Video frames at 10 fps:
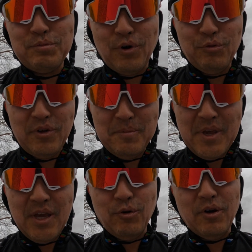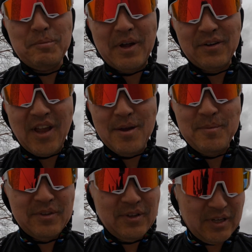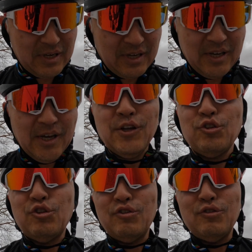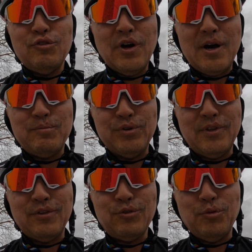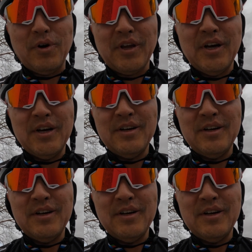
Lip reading: Pro with me. What better time is it to put this to work?